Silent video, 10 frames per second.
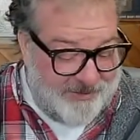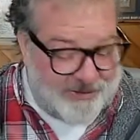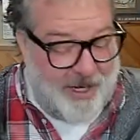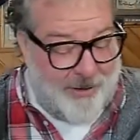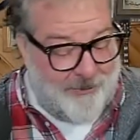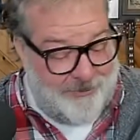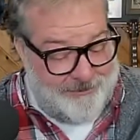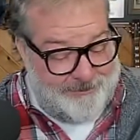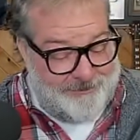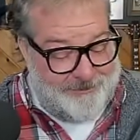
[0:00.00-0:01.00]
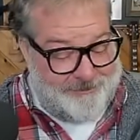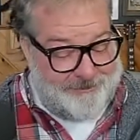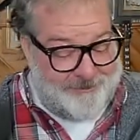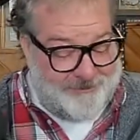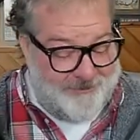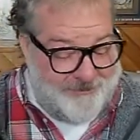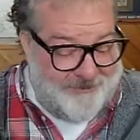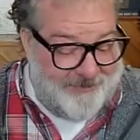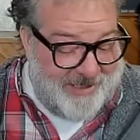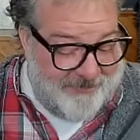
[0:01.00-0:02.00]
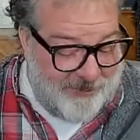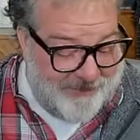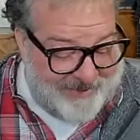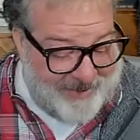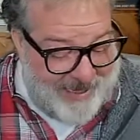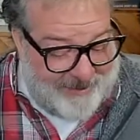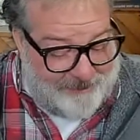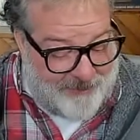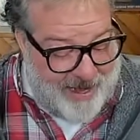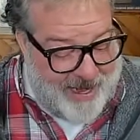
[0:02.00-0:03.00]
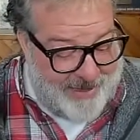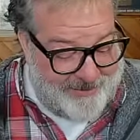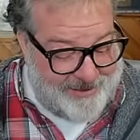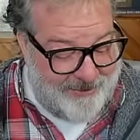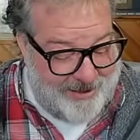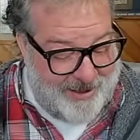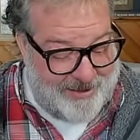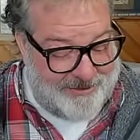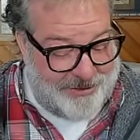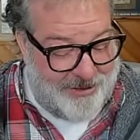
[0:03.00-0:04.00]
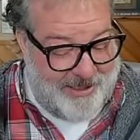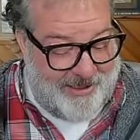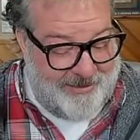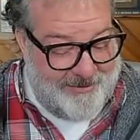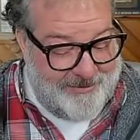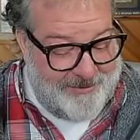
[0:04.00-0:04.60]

So it would be like Brad going on a journey